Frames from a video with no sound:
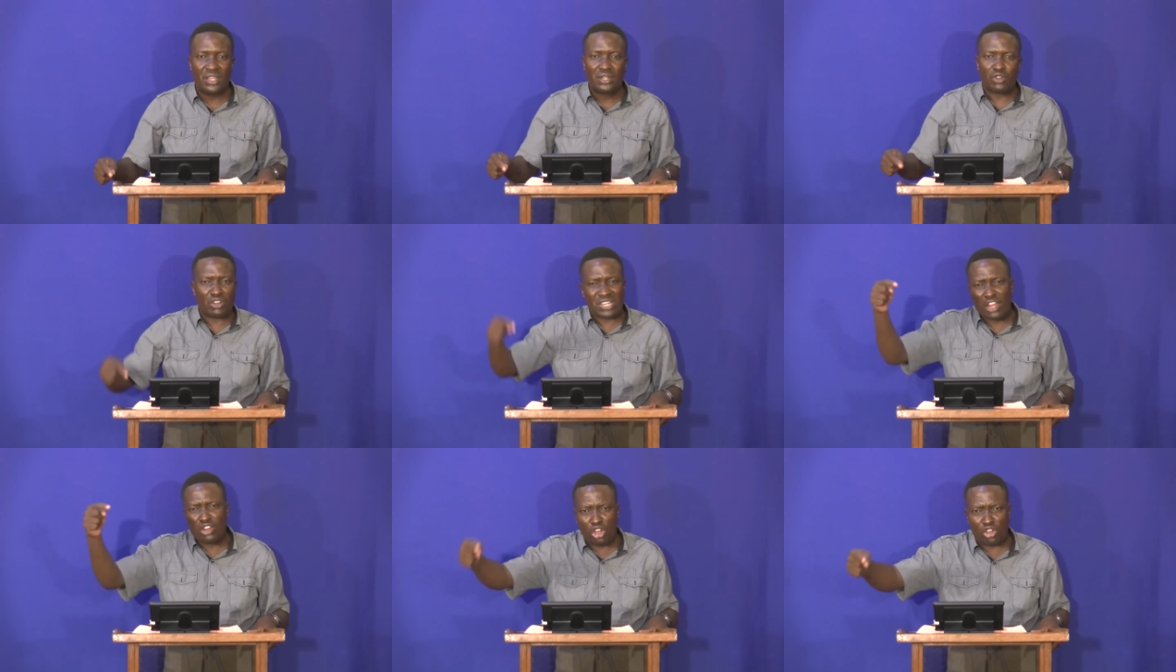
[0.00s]
not
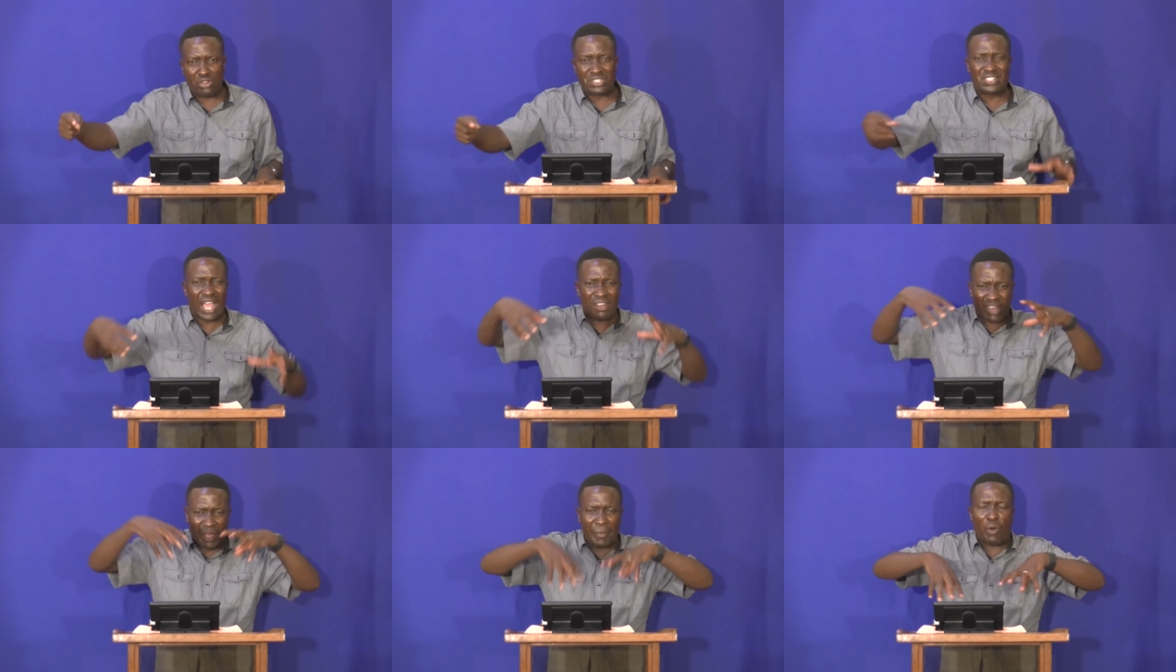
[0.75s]
the logos, the
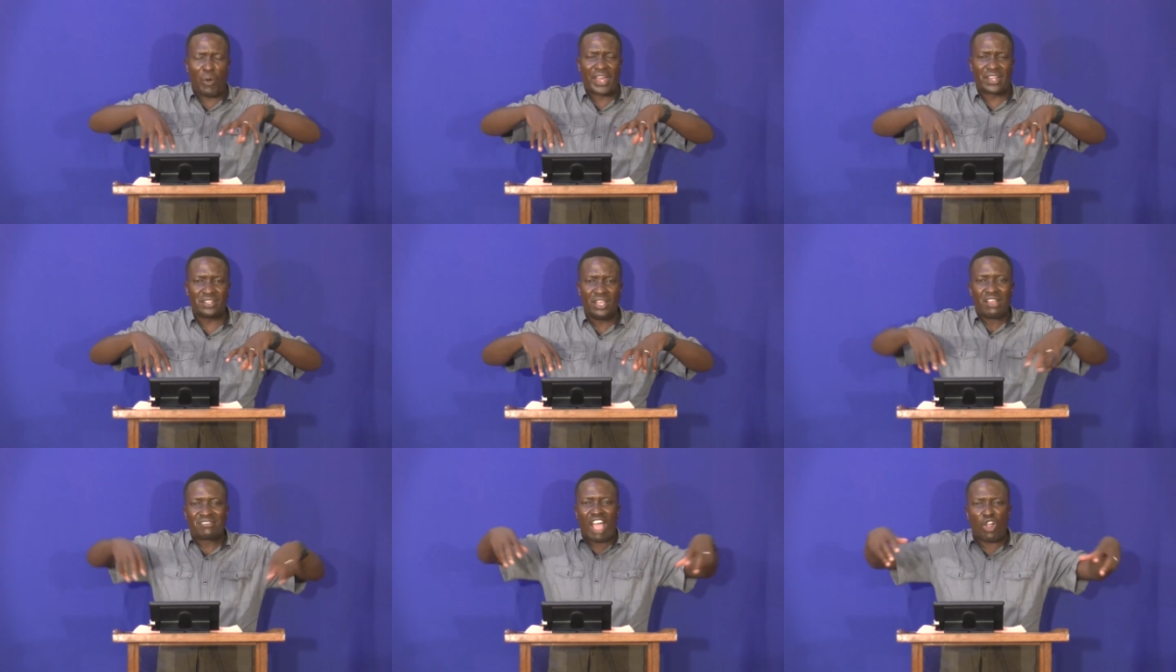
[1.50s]
Rhema word,
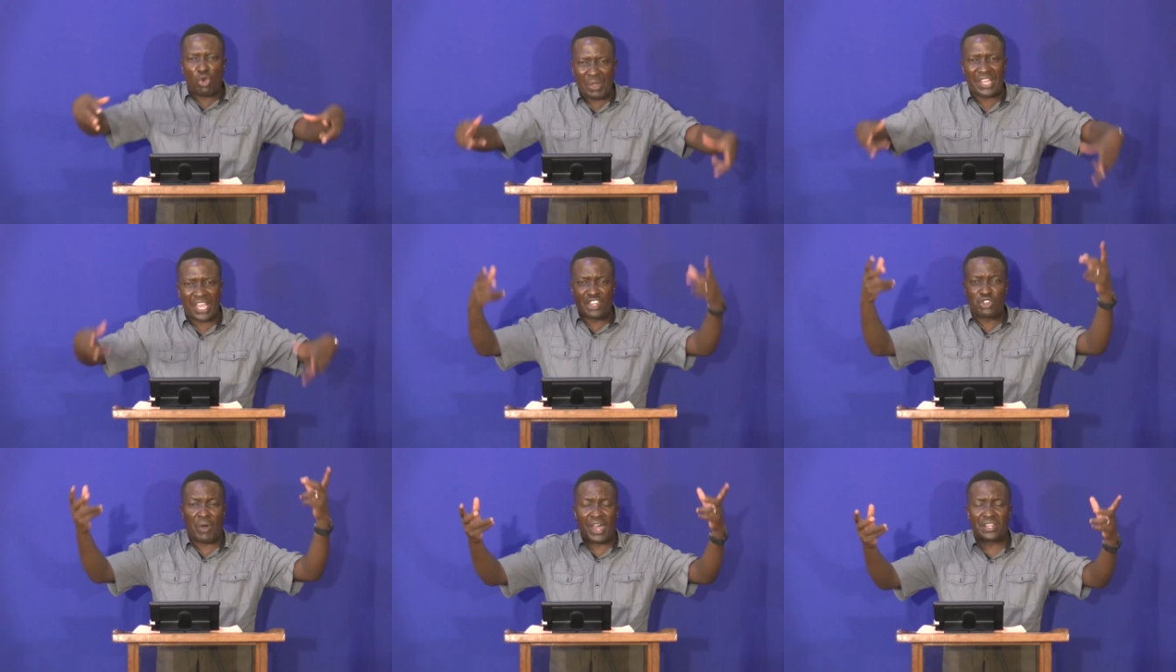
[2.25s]
the
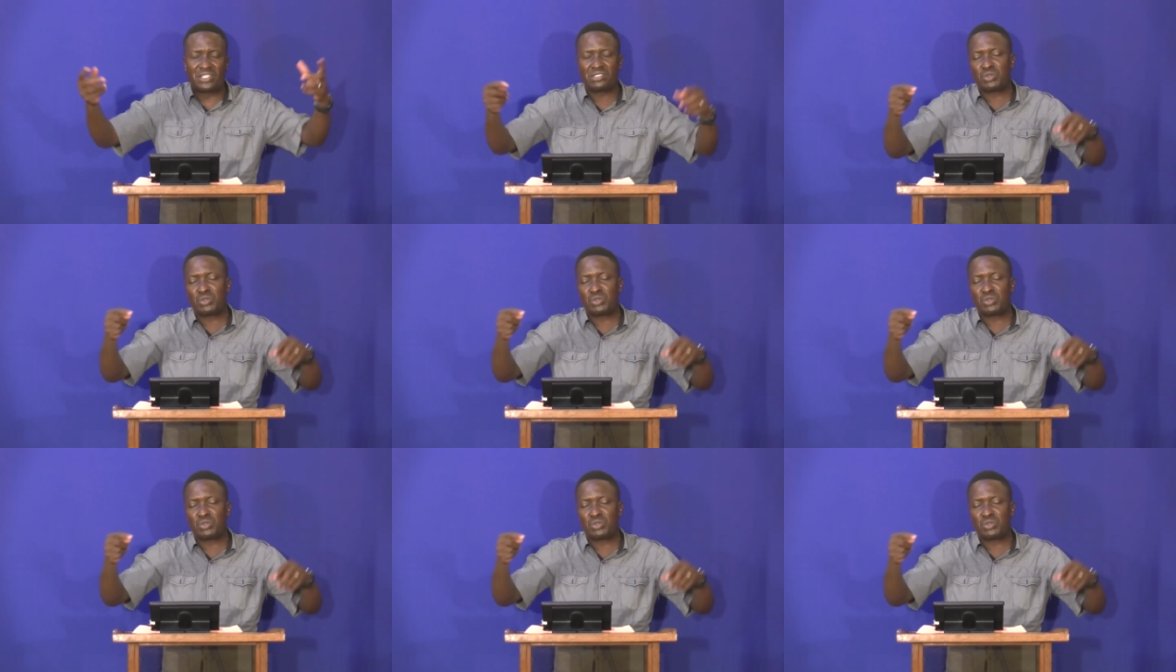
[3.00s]
quickened word.